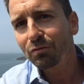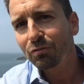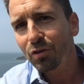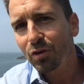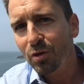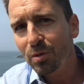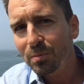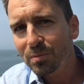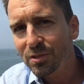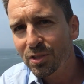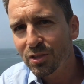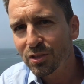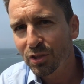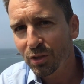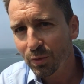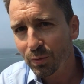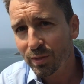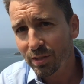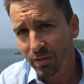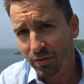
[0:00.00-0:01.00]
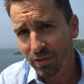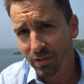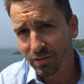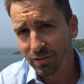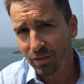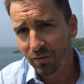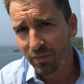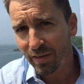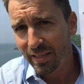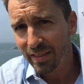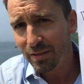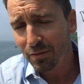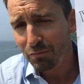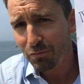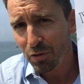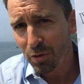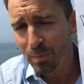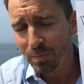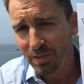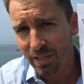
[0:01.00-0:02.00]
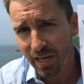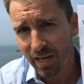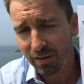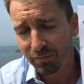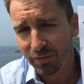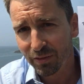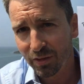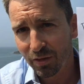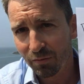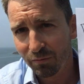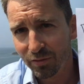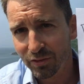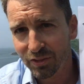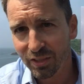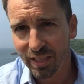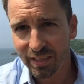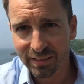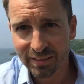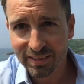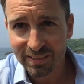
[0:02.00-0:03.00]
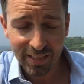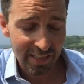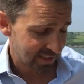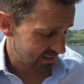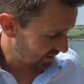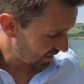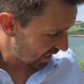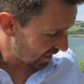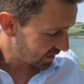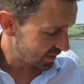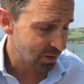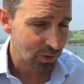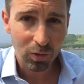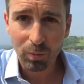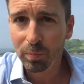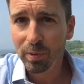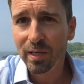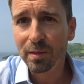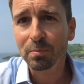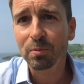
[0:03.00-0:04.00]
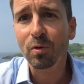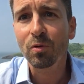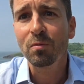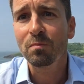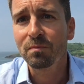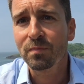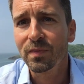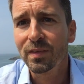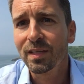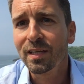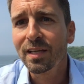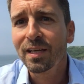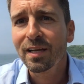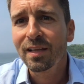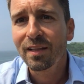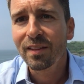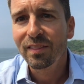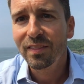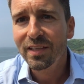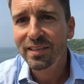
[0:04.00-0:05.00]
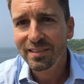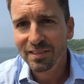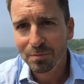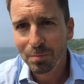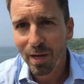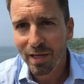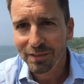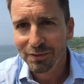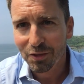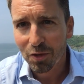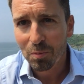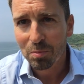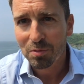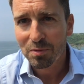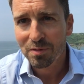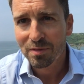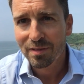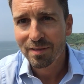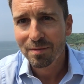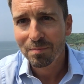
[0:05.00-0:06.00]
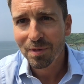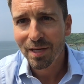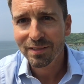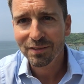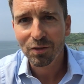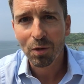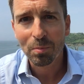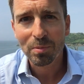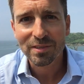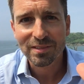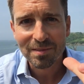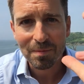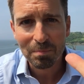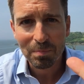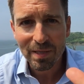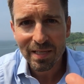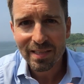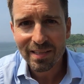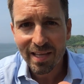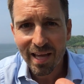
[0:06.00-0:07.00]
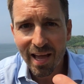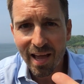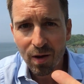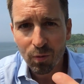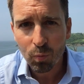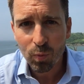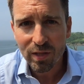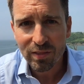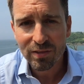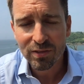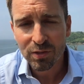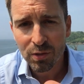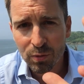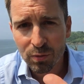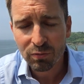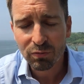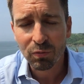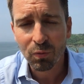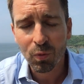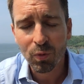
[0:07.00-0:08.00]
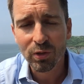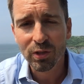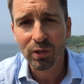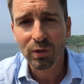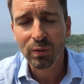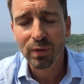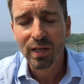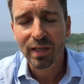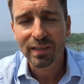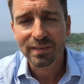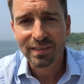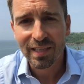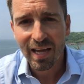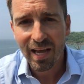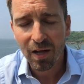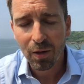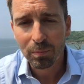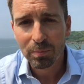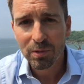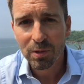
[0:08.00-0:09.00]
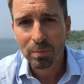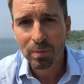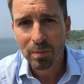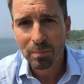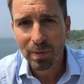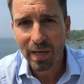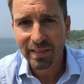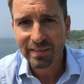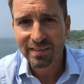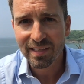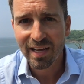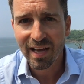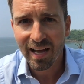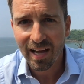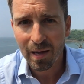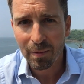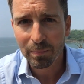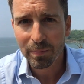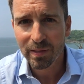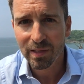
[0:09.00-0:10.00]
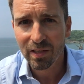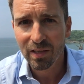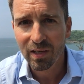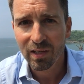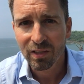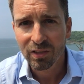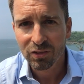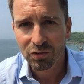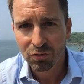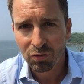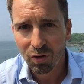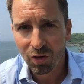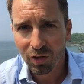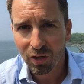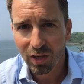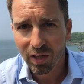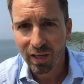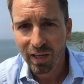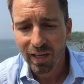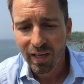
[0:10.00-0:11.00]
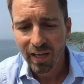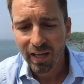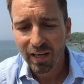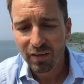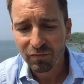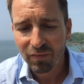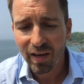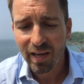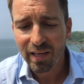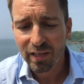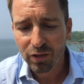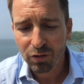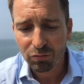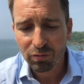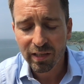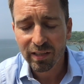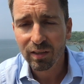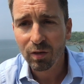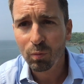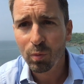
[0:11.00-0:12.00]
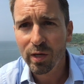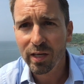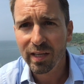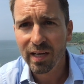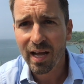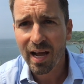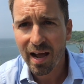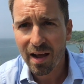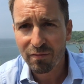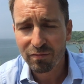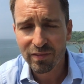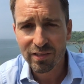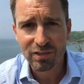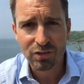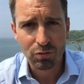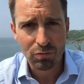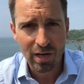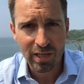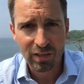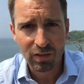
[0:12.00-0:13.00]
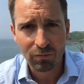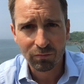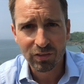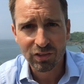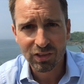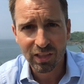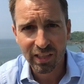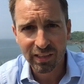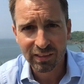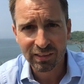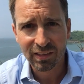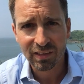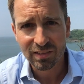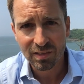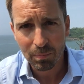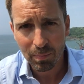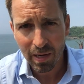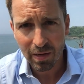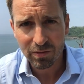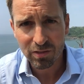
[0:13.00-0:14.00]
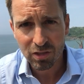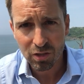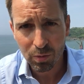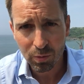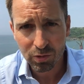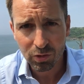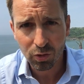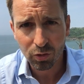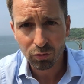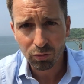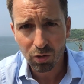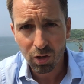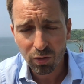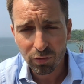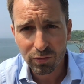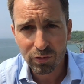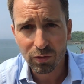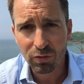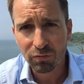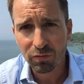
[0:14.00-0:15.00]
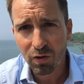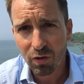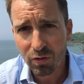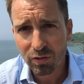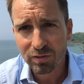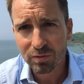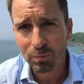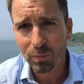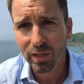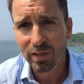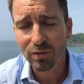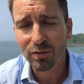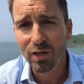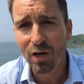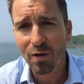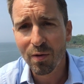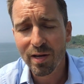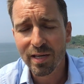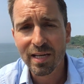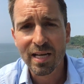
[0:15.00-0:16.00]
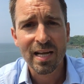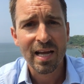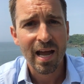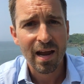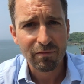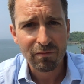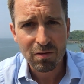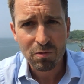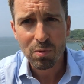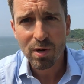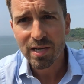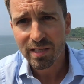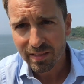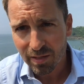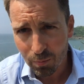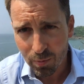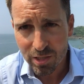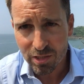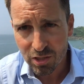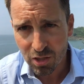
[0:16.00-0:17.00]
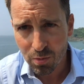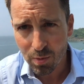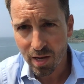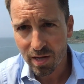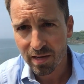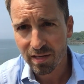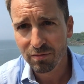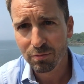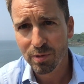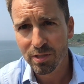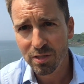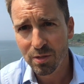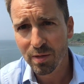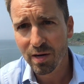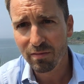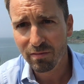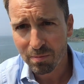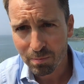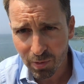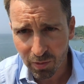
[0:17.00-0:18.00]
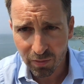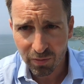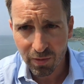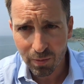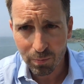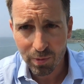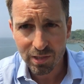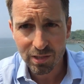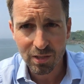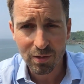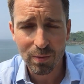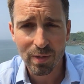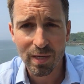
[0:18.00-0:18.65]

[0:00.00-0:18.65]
room to do the other stuff, in the room to have the conversations. They say to your people, this is my job. My job is to be there with you, for you, to help you be better, happier, stronger. And if I agree that we're going to have this great conversation that's about you and your growth and your focus and where you're going every week, then we do it. If we do it every month, then we do